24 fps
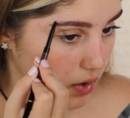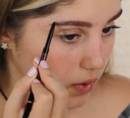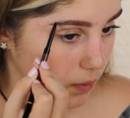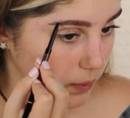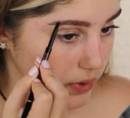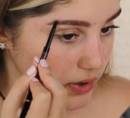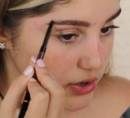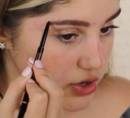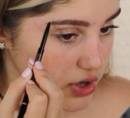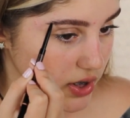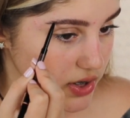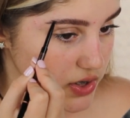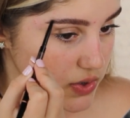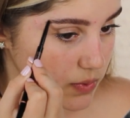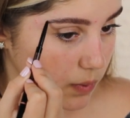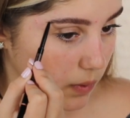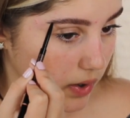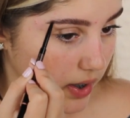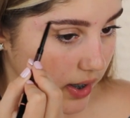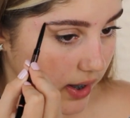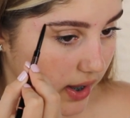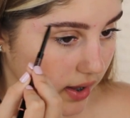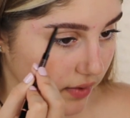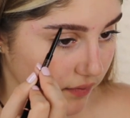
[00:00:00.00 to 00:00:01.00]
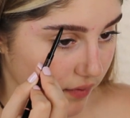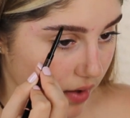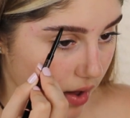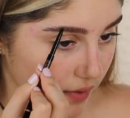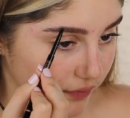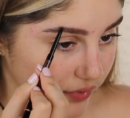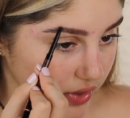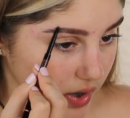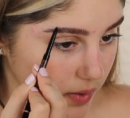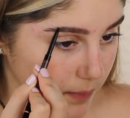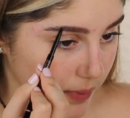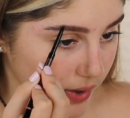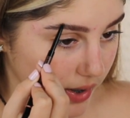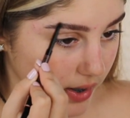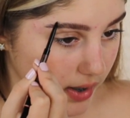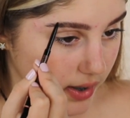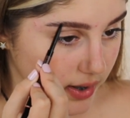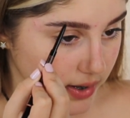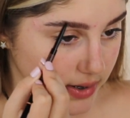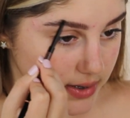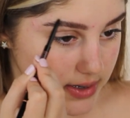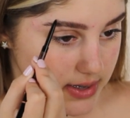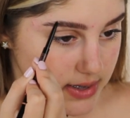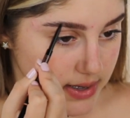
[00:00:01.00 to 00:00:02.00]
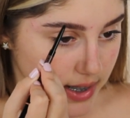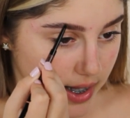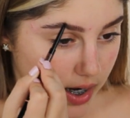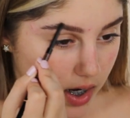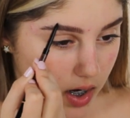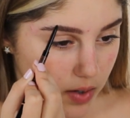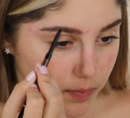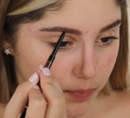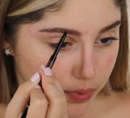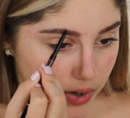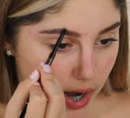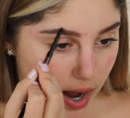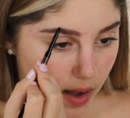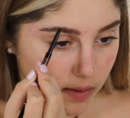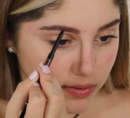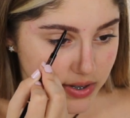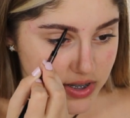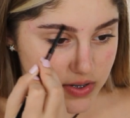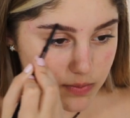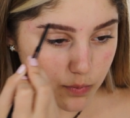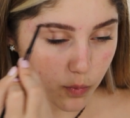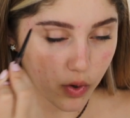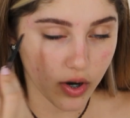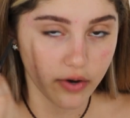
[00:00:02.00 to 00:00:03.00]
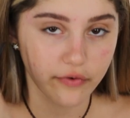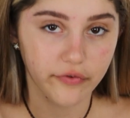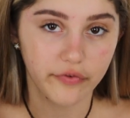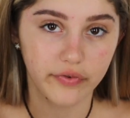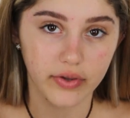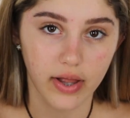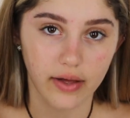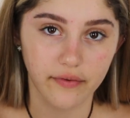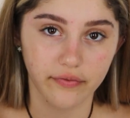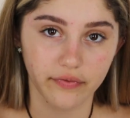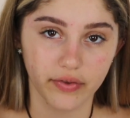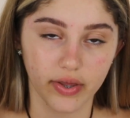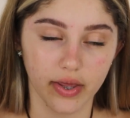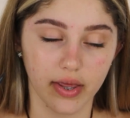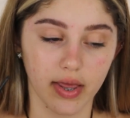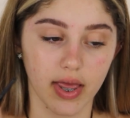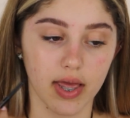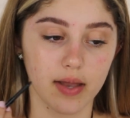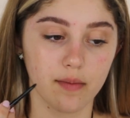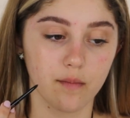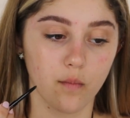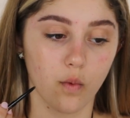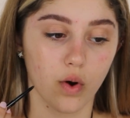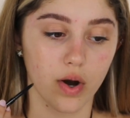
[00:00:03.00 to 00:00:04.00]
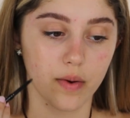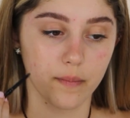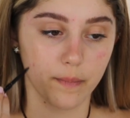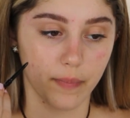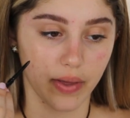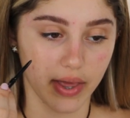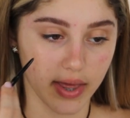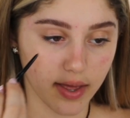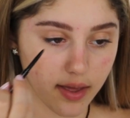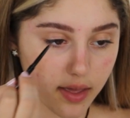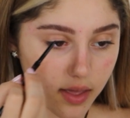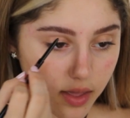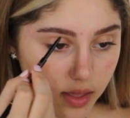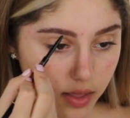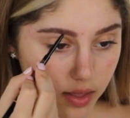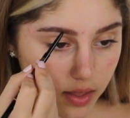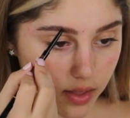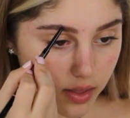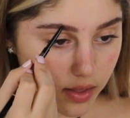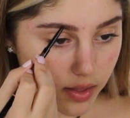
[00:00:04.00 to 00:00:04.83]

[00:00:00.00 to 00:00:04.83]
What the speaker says: We just want to give off the appearance that our brow is more fluffy and more big